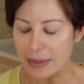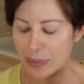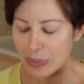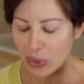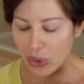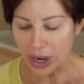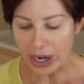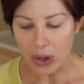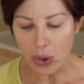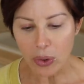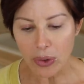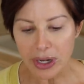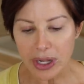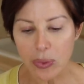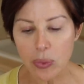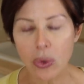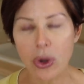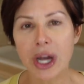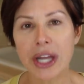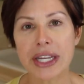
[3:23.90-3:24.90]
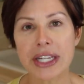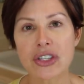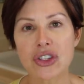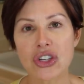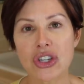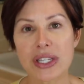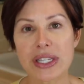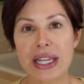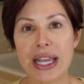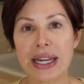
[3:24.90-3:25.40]
priority one is
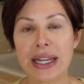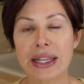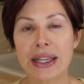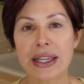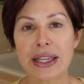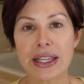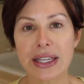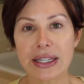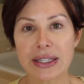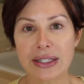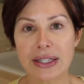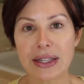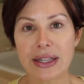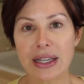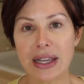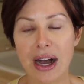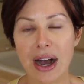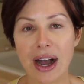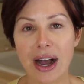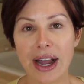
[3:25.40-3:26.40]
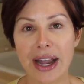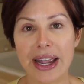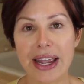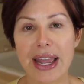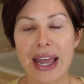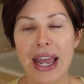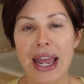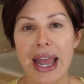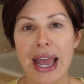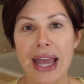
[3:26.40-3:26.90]
just getting heat to the
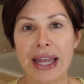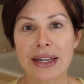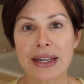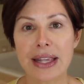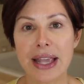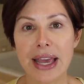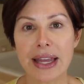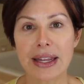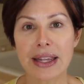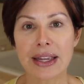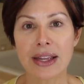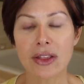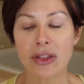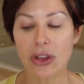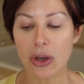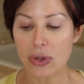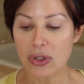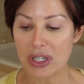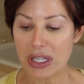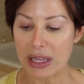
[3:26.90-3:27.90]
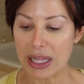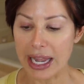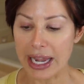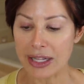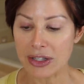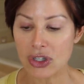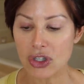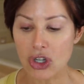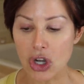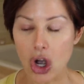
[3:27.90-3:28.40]
eye and getting those
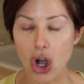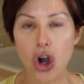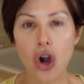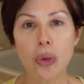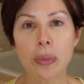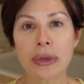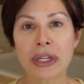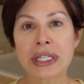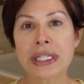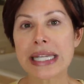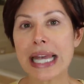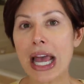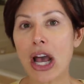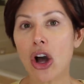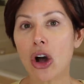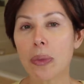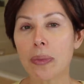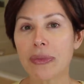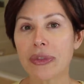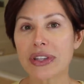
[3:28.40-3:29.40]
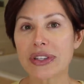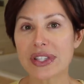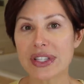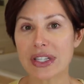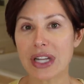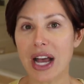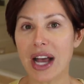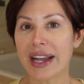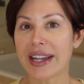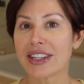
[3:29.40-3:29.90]
glands to open to help the
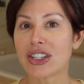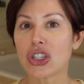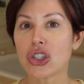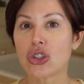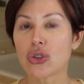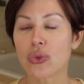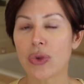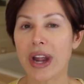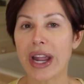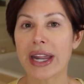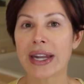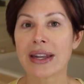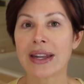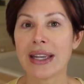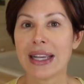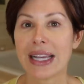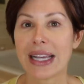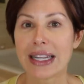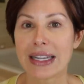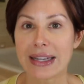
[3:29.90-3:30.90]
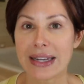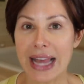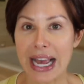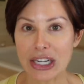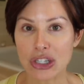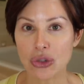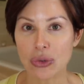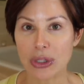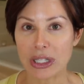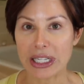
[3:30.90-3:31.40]
sty to drain
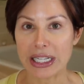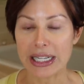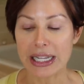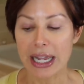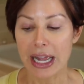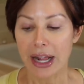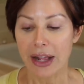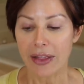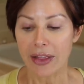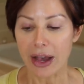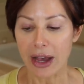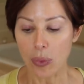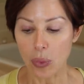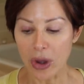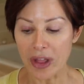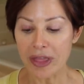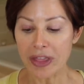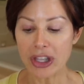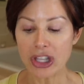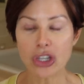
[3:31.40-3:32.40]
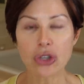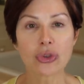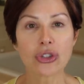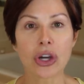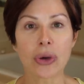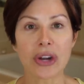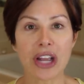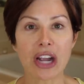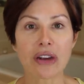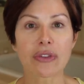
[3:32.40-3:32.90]
naturally. Uh, one thing you
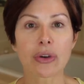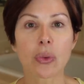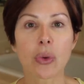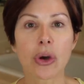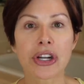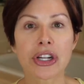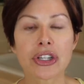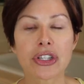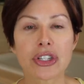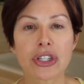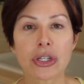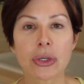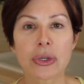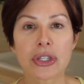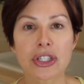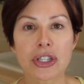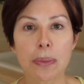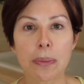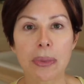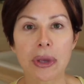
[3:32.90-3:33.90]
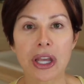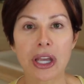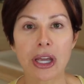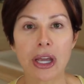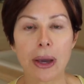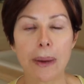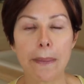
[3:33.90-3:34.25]
don't ever want to do is to pick